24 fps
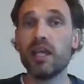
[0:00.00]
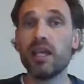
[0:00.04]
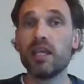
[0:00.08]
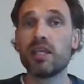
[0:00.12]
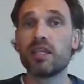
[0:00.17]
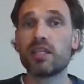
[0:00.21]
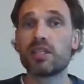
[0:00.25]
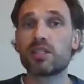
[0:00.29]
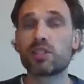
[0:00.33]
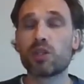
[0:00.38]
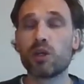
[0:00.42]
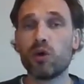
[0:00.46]

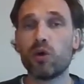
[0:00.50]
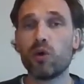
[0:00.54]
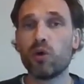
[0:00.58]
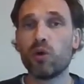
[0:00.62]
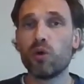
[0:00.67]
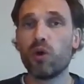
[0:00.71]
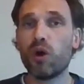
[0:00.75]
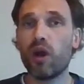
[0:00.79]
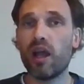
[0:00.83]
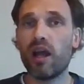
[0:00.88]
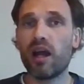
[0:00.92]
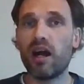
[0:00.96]

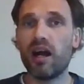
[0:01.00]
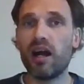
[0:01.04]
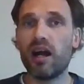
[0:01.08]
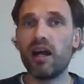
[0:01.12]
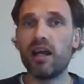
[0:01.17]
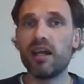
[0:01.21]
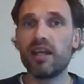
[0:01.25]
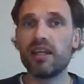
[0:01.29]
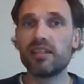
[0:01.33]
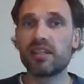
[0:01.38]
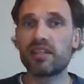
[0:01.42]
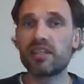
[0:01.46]
so
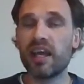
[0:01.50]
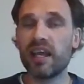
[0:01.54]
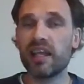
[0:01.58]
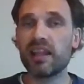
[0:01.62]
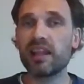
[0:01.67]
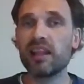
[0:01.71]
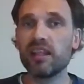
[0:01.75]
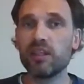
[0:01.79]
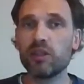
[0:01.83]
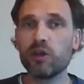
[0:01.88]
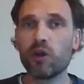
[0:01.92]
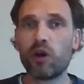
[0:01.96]
in the
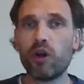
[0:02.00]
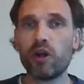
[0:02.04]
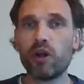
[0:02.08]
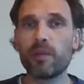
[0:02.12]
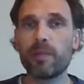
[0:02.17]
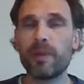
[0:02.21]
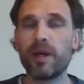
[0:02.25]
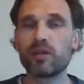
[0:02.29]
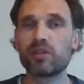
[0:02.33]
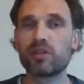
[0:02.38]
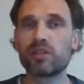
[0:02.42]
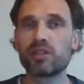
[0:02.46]
title you heard
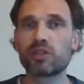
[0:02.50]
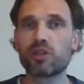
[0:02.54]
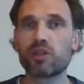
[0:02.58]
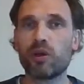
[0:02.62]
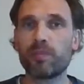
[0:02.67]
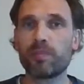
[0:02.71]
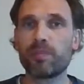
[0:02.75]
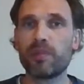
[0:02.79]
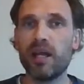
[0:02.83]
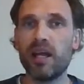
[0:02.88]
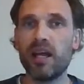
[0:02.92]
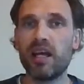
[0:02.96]
about this
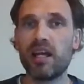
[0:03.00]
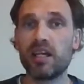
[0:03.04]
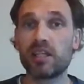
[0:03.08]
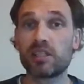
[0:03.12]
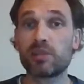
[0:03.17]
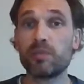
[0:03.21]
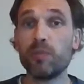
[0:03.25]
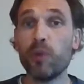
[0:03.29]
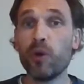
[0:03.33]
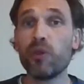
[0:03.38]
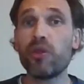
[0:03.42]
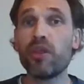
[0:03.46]

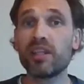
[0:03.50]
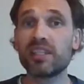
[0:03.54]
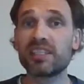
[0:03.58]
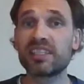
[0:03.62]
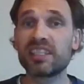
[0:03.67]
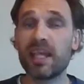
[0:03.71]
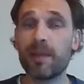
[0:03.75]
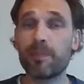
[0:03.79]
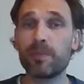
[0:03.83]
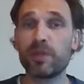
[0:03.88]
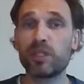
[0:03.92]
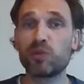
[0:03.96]
smoothing the
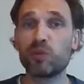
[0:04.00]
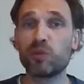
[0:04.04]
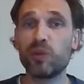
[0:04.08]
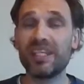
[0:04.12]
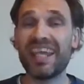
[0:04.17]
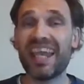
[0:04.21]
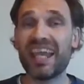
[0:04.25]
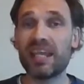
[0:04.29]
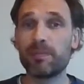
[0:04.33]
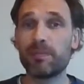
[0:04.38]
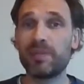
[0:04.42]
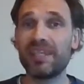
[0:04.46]
gap between
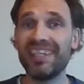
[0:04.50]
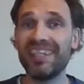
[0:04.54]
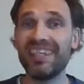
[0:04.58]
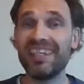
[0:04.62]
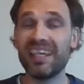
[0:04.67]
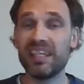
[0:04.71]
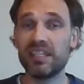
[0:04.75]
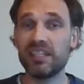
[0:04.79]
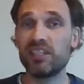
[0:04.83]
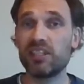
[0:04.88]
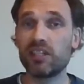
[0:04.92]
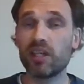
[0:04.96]
NP
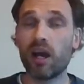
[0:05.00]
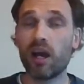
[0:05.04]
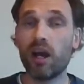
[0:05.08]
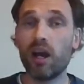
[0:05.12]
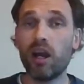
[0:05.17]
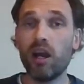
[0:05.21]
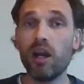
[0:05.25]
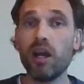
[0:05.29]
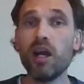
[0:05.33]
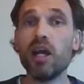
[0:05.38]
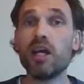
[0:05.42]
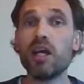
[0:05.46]
and
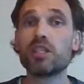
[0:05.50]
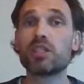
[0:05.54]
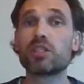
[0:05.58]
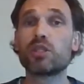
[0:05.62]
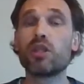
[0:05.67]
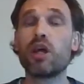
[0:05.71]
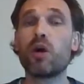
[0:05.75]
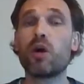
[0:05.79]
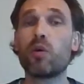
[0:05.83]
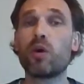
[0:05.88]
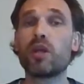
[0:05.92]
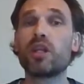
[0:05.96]
ETR. So
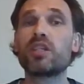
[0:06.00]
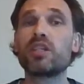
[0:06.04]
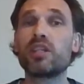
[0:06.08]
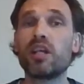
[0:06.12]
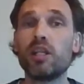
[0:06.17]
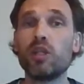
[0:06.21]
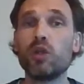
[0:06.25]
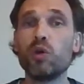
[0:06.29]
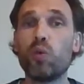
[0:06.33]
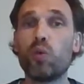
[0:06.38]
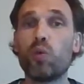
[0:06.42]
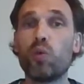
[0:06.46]
now I want to tell
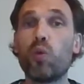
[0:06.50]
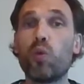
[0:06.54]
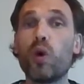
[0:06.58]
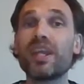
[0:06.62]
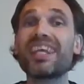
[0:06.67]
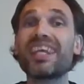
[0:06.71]
you, what